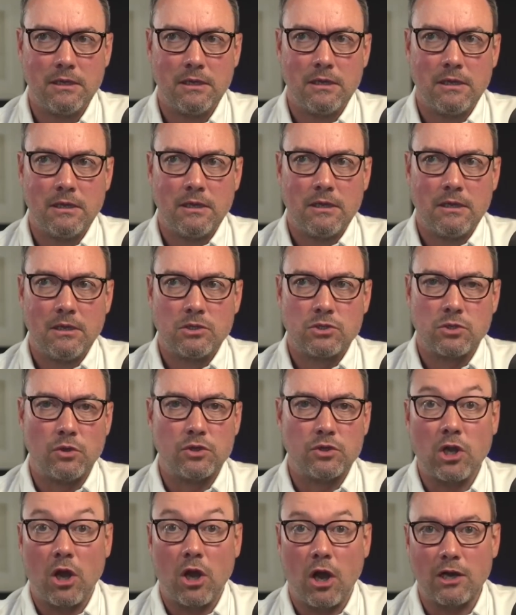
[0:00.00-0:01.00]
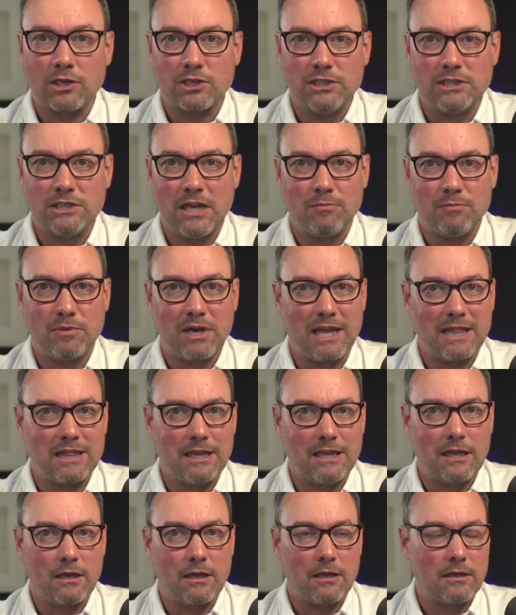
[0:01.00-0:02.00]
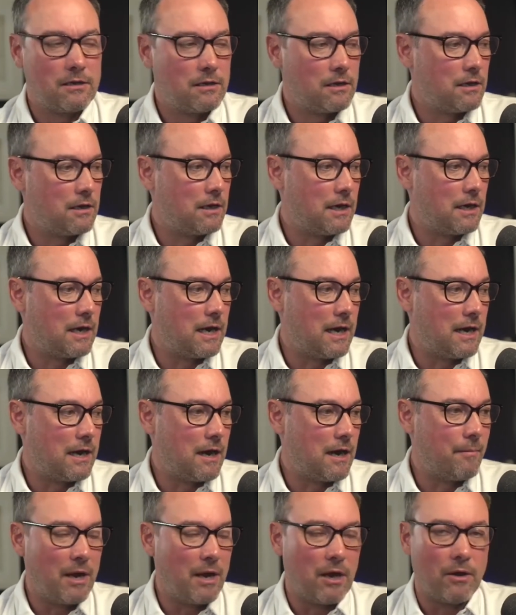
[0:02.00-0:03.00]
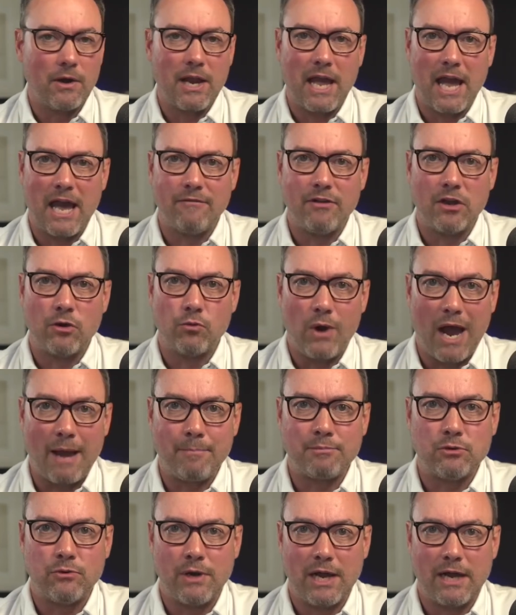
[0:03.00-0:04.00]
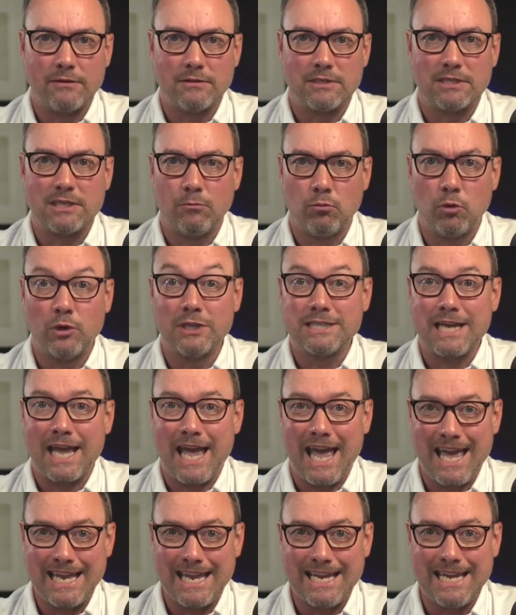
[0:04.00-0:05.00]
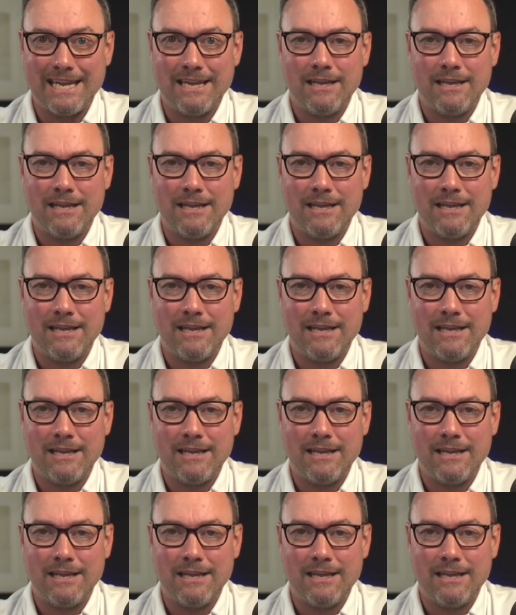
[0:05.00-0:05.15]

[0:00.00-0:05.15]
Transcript: So there's caution tape that I think about having wrapped around someone's head.